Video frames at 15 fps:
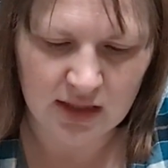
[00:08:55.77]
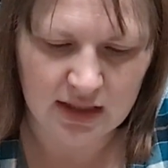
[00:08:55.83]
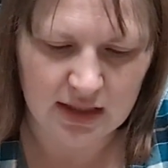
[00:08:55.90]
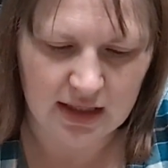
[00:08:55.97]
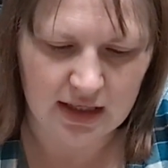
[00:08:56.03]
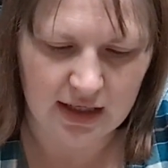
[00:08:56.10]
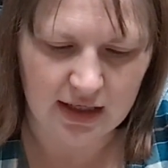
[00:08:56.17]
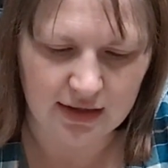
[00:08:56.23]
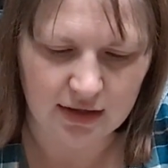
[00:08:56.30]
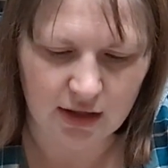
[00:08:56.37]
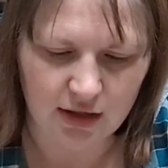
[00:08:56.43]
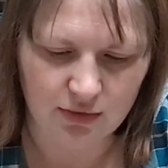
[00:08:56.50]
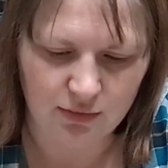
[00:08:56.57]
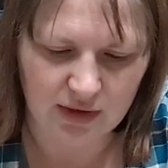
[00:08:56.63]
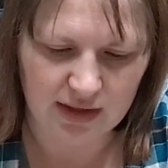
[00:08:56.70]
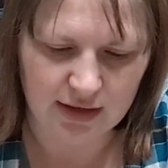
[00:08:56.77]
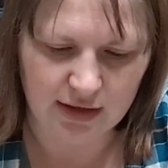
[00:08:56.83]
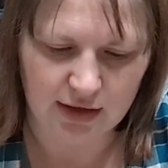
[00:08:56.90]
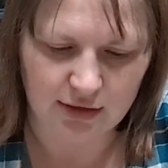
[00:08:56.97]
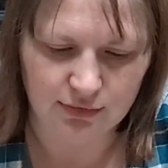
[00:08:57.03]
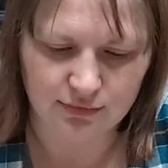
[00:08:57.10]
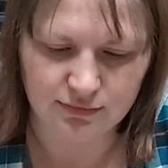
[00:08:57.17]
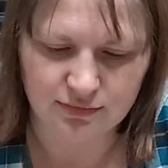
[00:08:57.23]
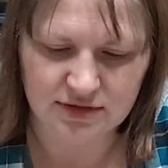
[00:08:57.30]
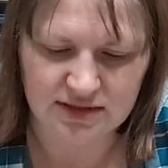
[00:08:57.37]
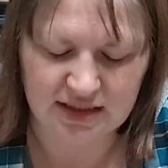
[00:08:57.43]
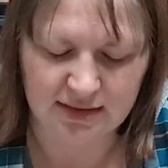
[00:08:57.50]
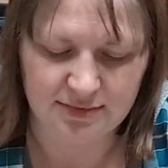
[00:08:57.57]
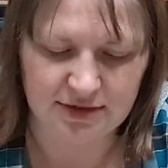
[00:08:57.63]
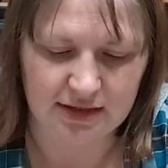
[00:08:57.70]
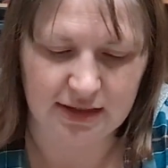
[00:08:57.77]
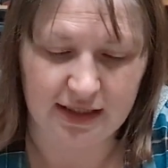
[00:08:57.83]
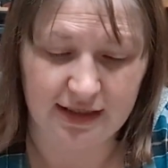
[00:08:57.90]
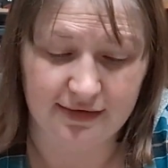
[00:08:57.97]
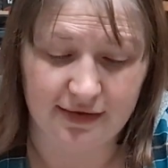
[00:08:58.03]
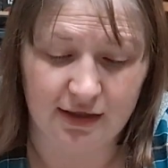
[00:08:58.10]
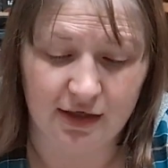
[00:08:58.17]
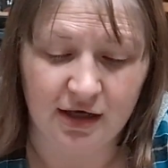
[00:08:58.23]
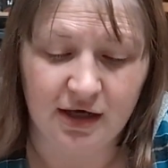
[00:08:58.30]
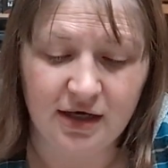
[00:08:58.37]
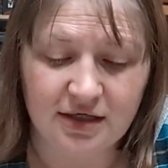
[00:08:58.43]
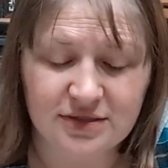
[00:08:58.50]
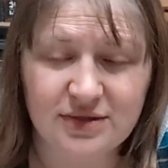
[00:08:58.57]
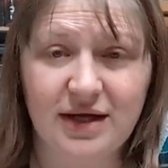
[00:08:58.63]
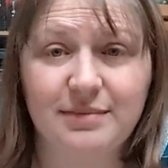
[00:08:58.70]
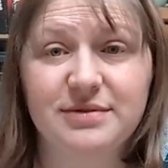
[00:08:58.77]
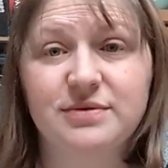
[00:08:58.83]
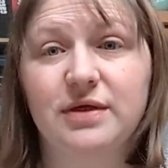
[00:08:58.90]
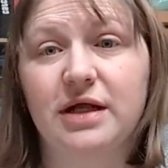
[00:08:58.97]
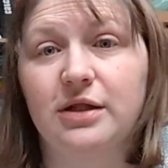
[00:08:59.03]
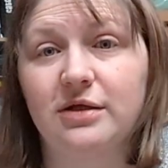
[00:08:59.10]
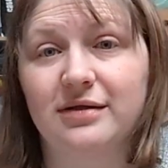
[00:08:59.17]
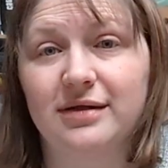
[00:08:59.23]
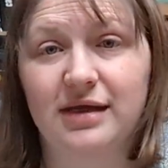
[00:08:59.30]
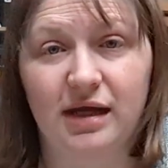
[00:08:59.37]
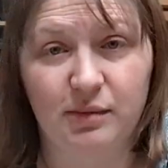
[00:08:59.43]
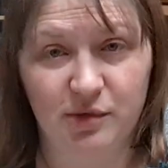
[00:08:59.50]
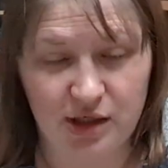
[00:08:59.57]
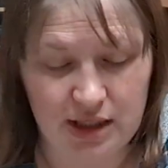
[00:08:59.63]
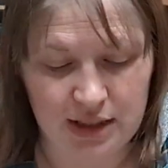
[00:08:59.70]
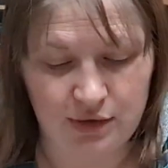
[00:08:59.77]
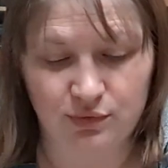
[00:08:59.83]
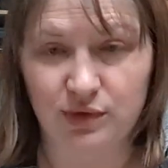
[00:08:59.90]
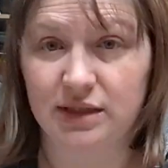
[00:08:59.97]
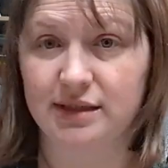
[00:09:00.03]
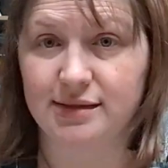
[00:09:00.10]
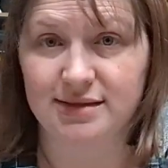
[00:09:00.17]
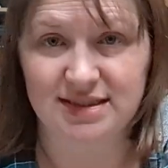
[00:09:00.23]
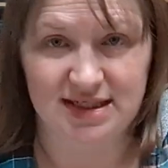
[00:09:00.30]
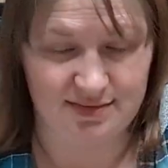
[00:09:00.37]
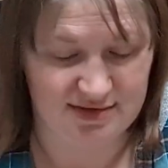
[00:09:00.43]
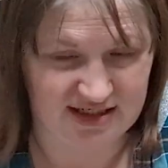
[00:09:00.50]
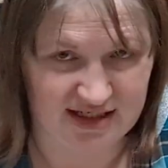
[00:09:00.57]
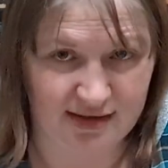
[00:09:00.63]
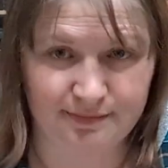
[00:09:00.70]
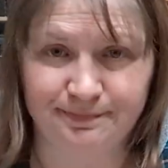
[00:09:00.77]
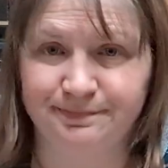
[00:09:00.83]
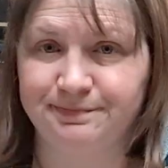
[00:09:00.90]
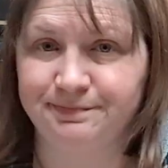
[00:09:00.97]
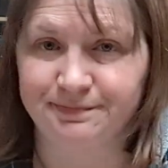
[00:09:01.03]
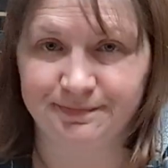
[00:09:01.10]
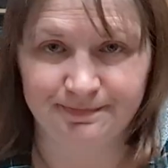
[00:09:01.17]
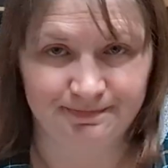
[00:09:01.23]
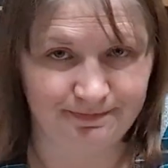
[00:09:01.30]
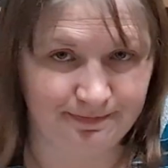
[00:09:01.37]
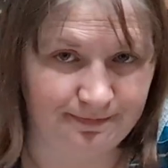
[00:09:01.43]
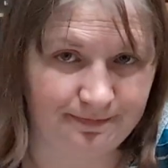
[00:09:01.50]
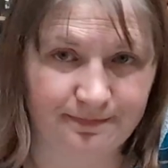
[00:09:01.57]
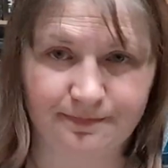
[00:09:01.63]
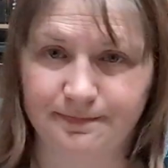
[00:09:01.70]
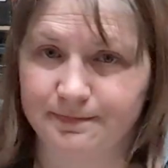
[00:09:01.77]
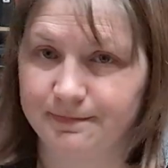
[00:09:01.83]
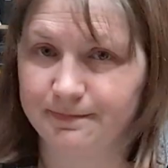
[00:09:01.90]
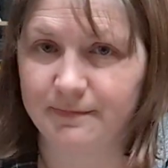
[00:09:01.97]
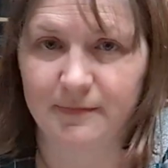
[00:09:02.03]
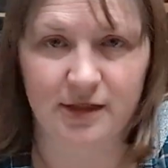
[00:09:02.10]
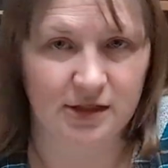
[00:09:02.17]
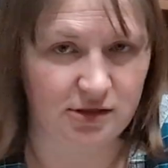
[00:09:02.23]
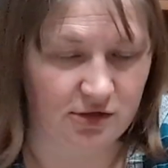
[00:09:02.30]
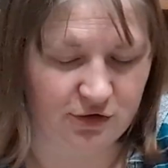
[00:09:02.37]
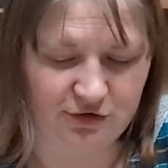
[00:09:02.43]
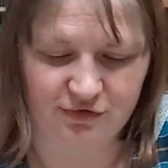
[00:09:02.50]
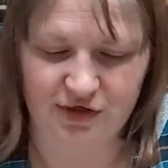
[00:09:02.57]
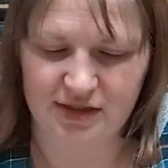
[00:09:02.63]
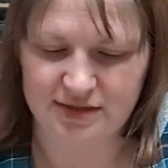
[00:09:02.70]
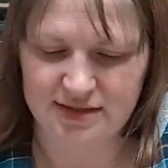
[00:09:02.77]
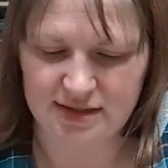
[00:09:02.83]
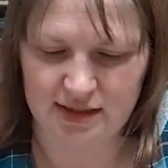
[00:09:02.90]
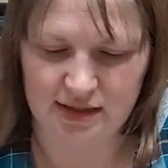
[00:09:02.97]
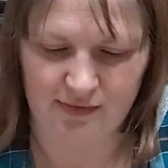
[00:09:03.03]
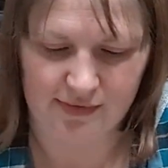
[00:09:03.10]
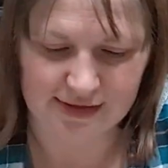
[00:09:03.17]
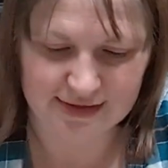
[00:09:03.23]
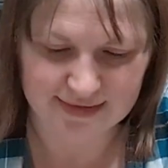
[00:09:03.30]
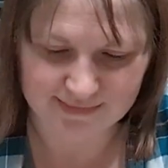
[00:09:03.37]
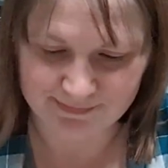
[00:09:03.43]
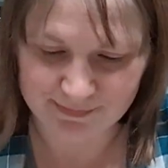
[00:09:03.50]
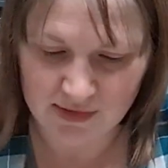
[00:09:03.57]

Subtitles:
And, oh, wait, no, skipped a line there. That's what happens when I look at the camera and read at the same time. I don't advise. Anyways.